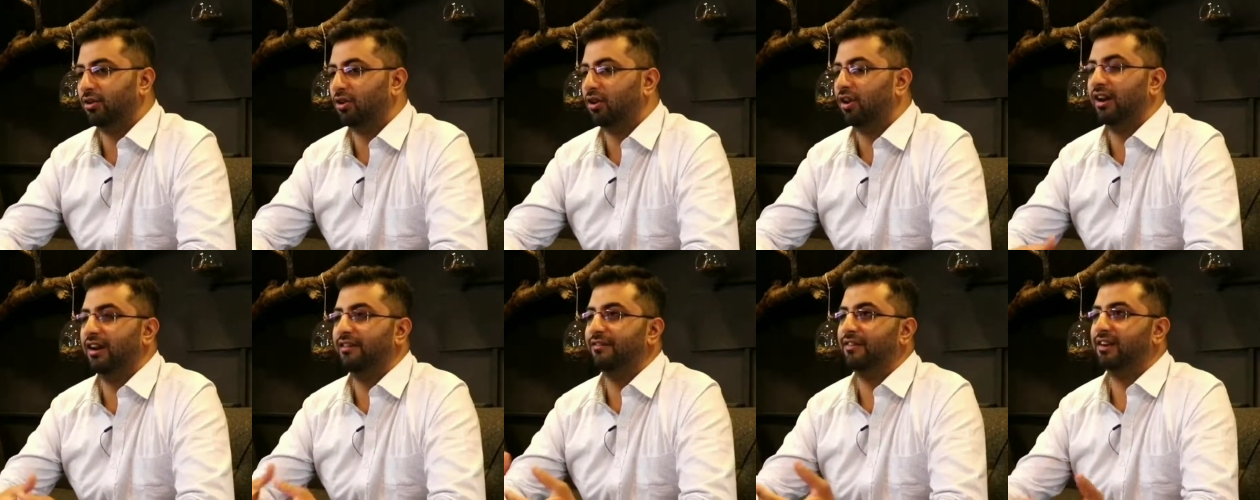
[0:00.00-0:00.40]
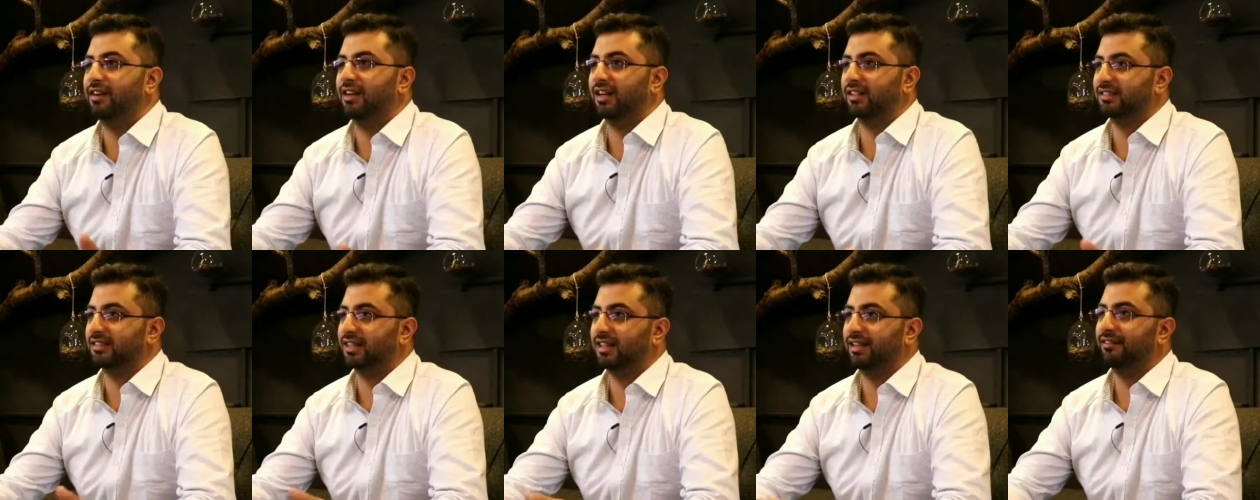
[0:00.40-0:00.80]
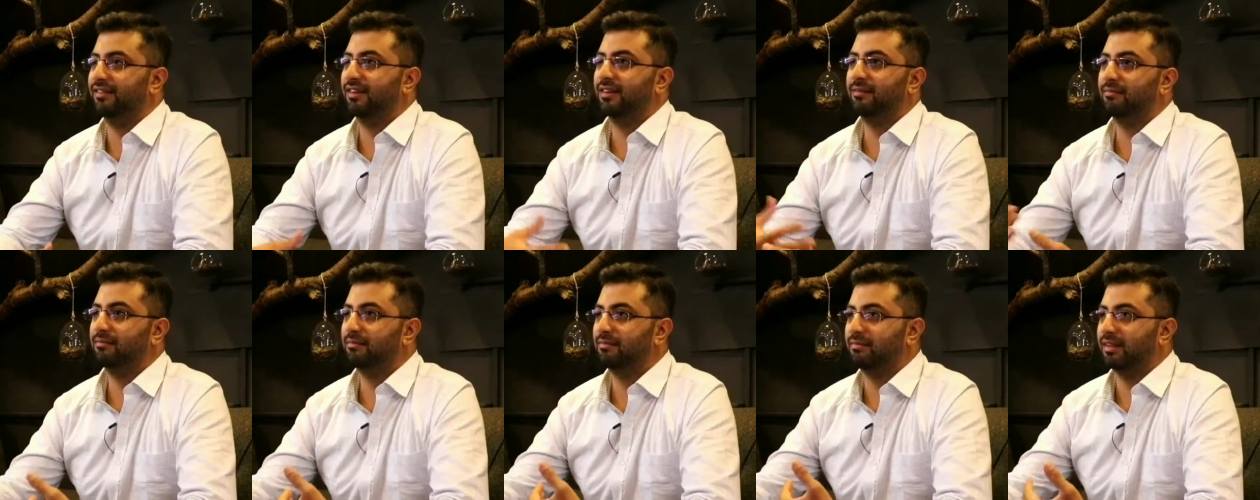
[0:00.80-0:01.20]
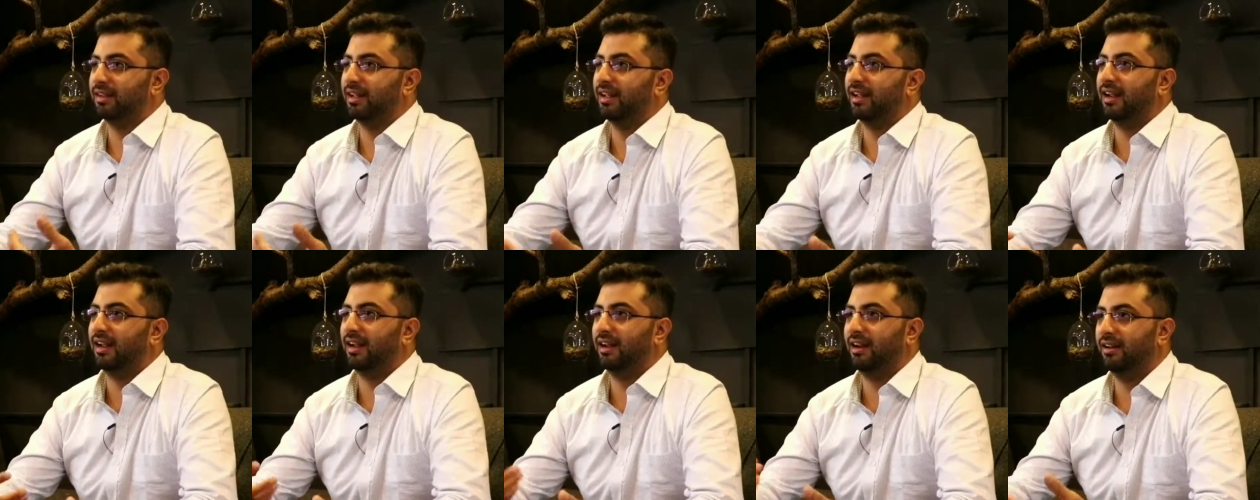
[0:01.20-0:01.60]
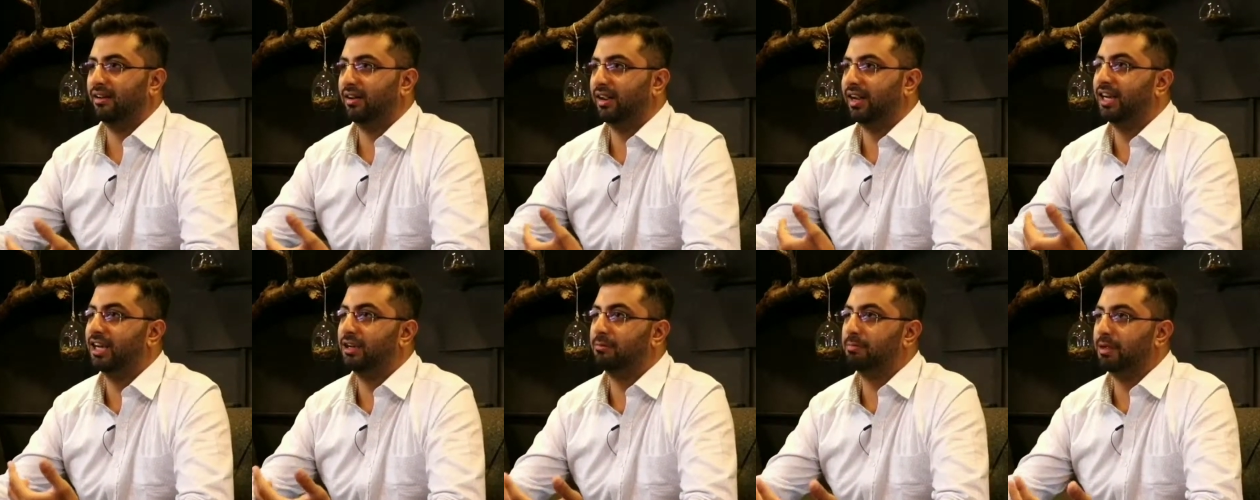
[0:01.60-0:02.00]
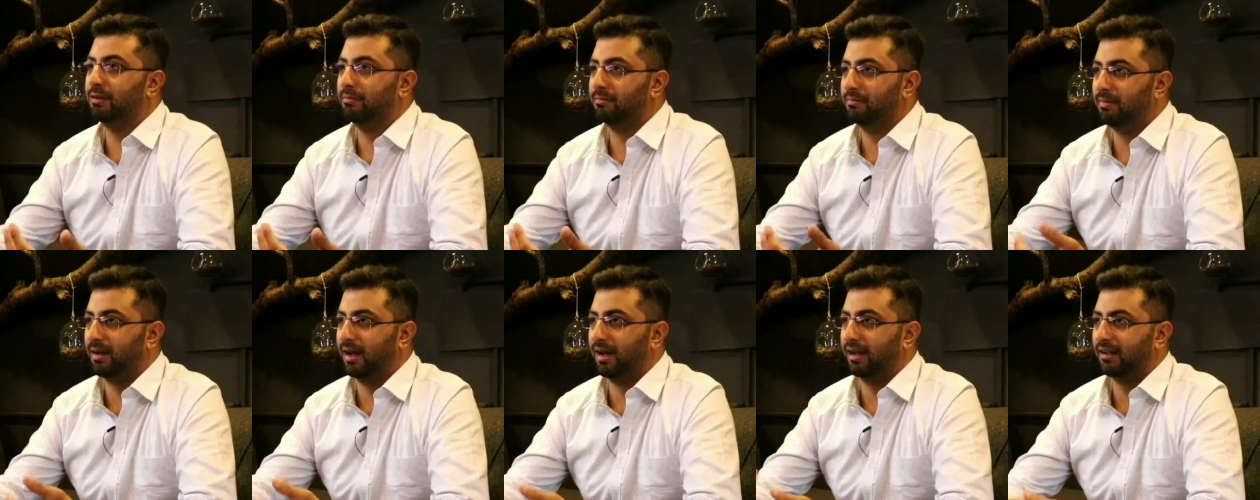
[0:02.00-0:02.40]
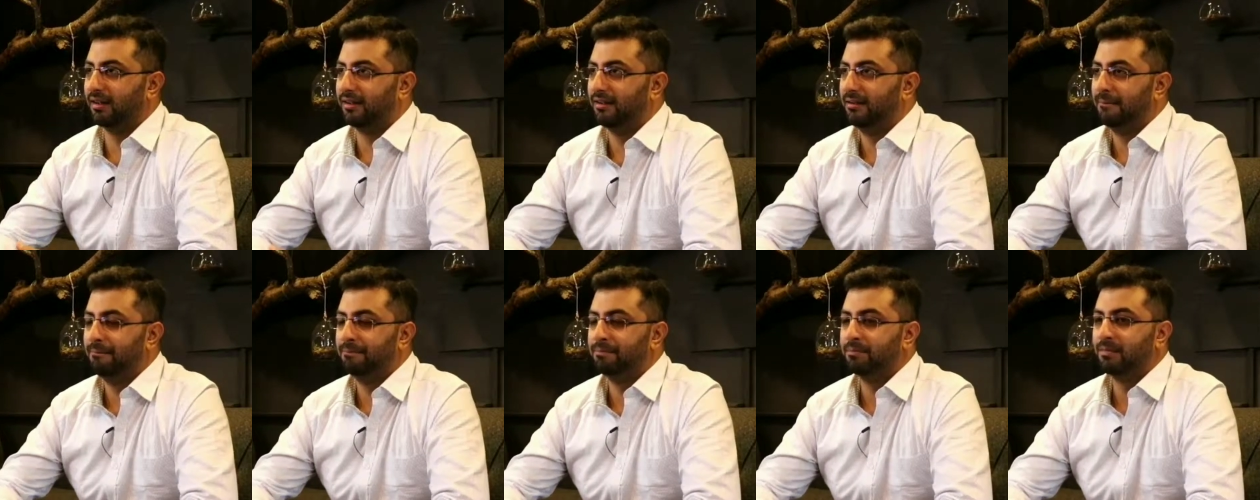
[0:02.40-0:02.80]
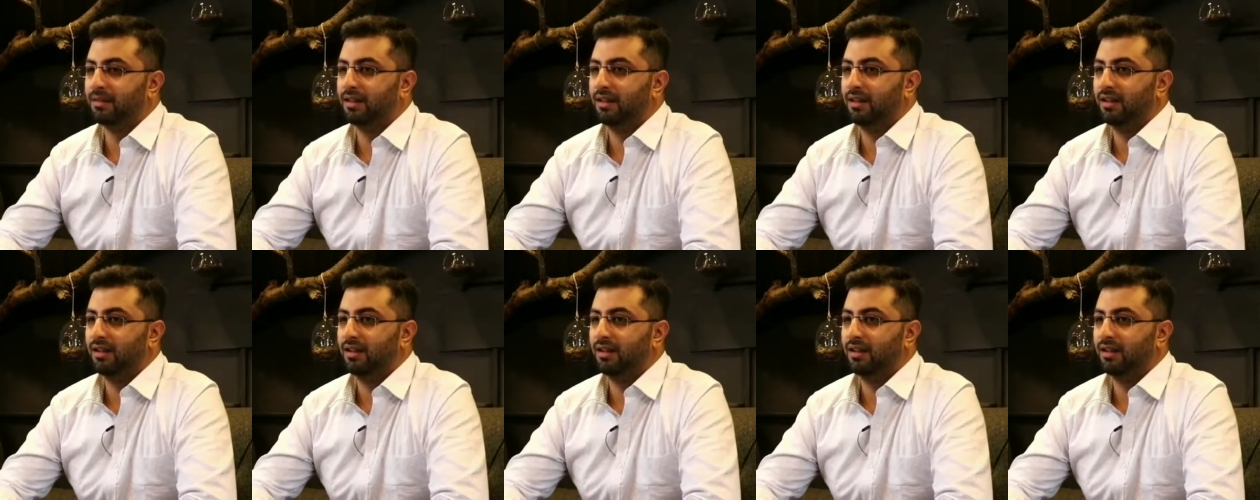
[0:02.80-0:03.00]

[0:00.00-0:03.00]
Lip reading: Royal Enfield doesn't even hit me back.